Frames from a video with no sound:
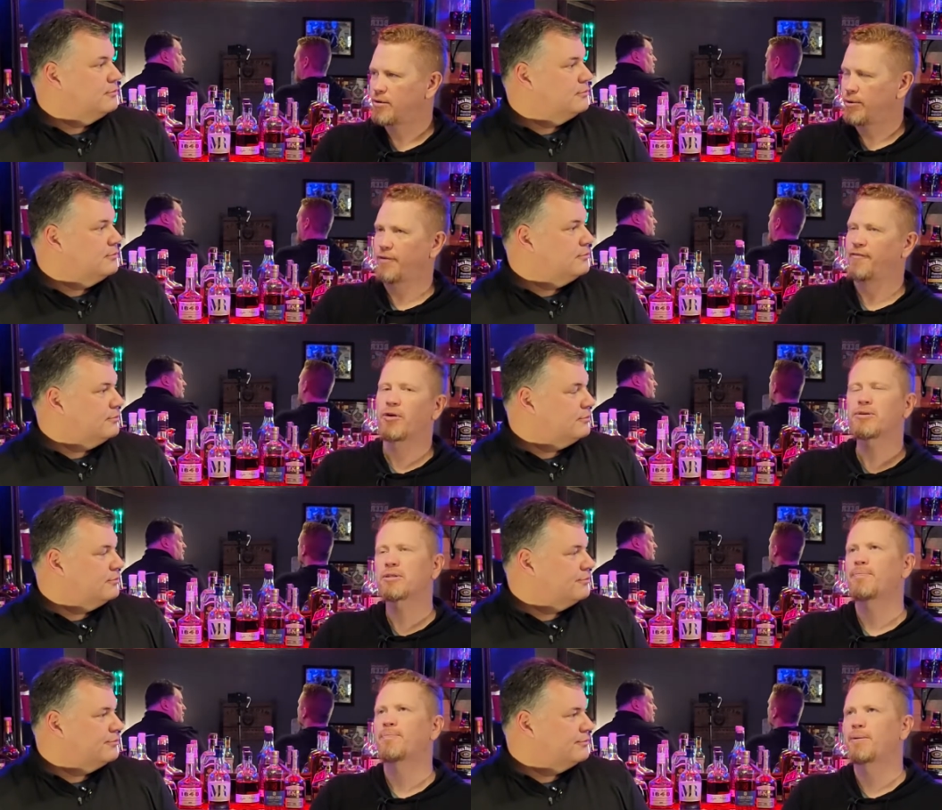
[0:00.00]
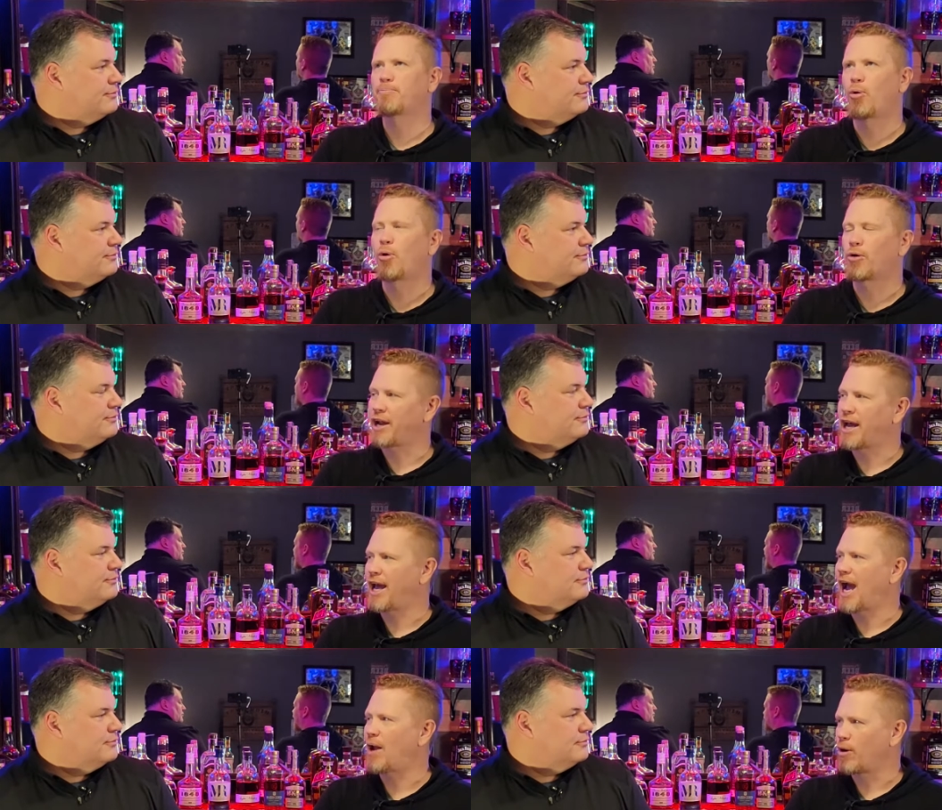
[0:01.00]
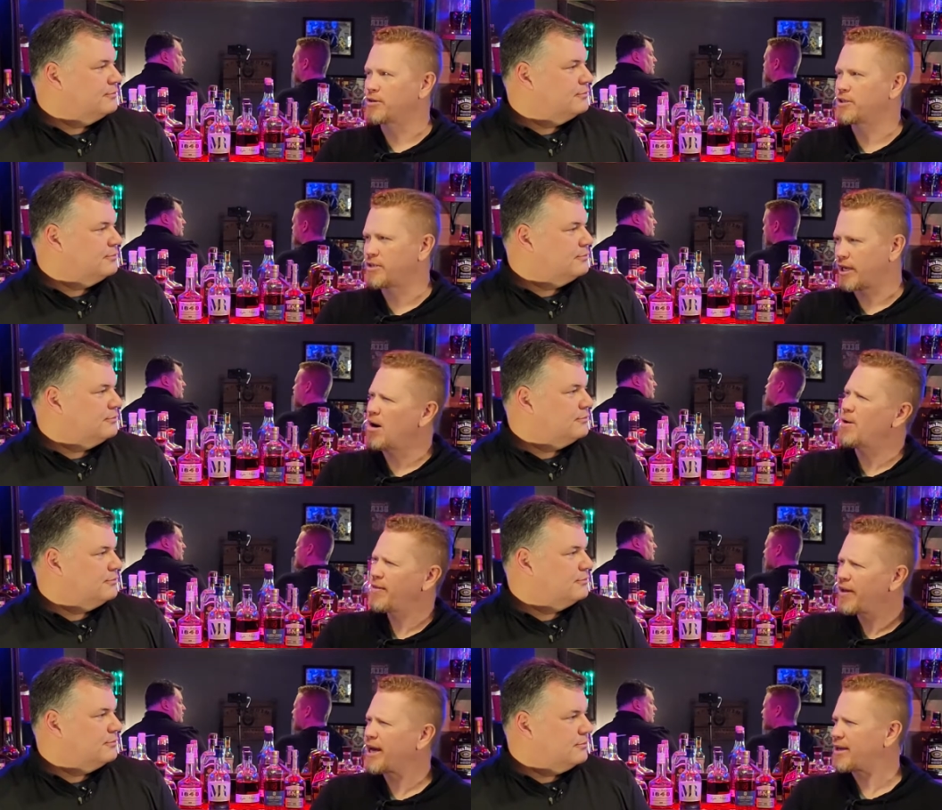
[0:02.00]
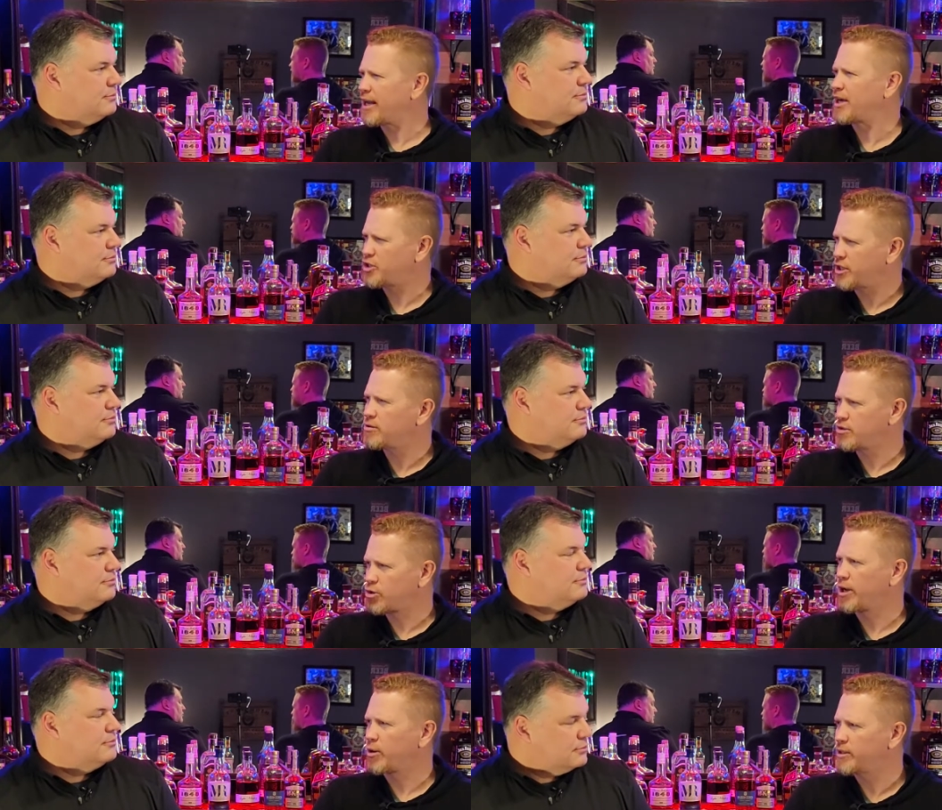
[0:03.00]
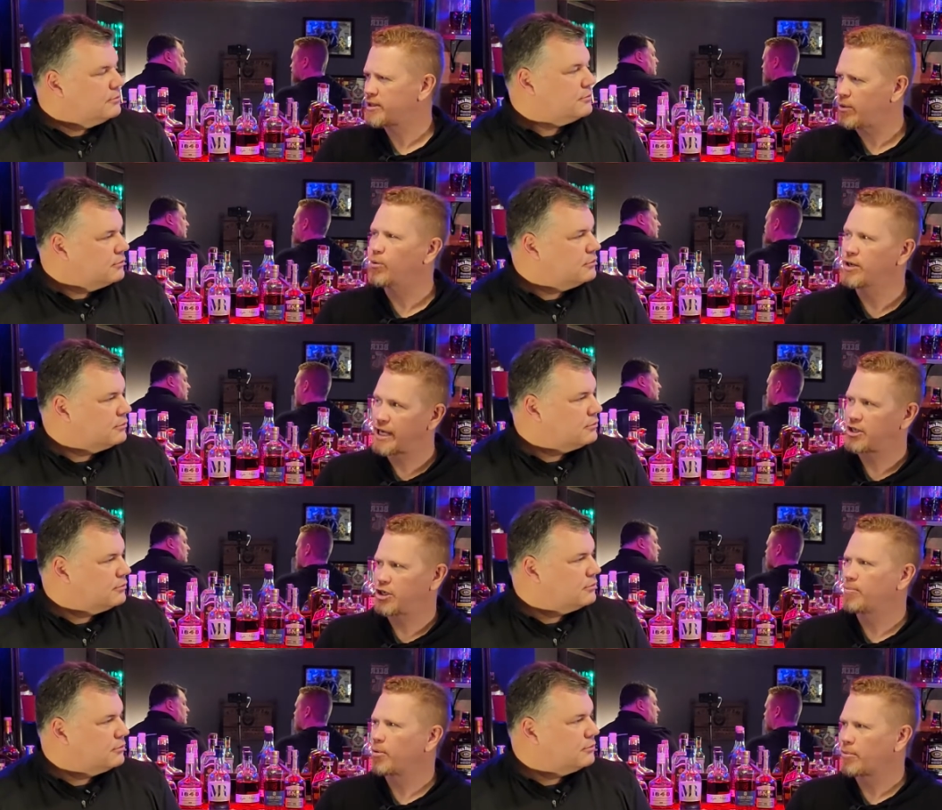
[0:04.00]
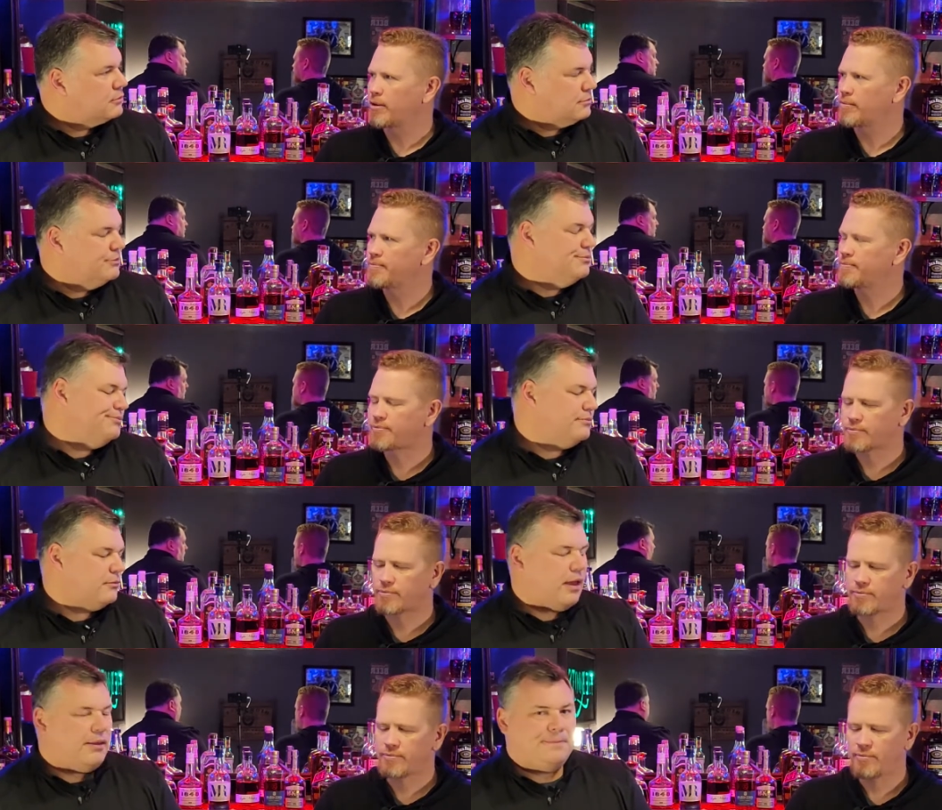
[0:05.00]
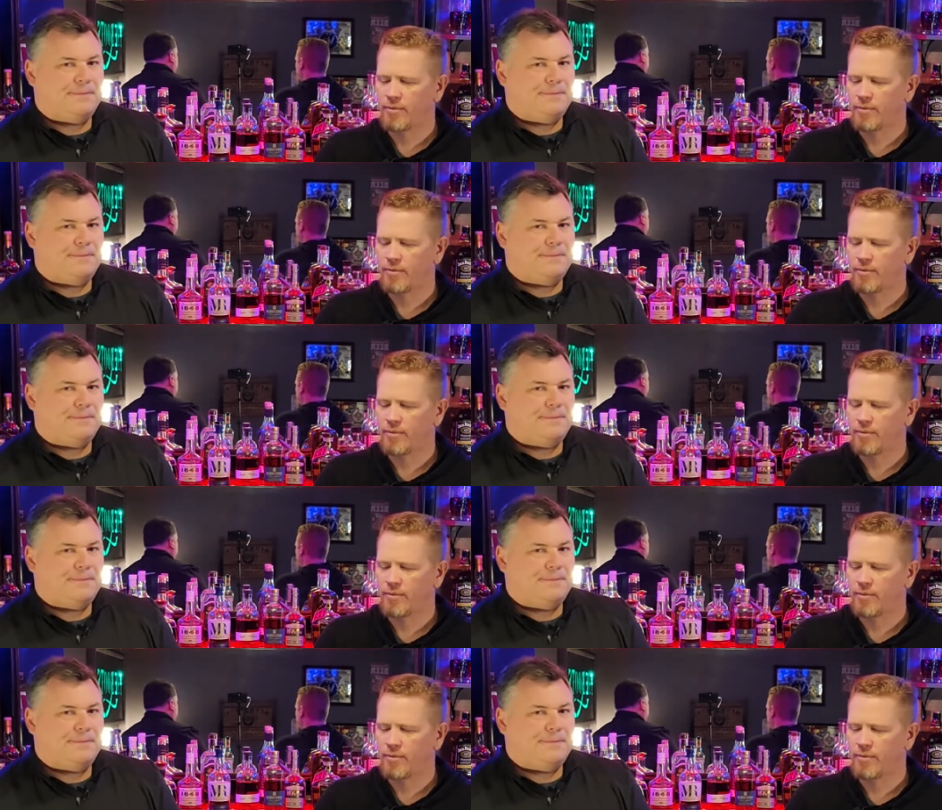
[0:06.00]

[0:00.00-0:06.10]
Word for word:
Speaker 1: well, the first pour that I had where I was just like, oh, I think I could actually drink whiskey was actually a bourbon. Mm-hmm. Okay.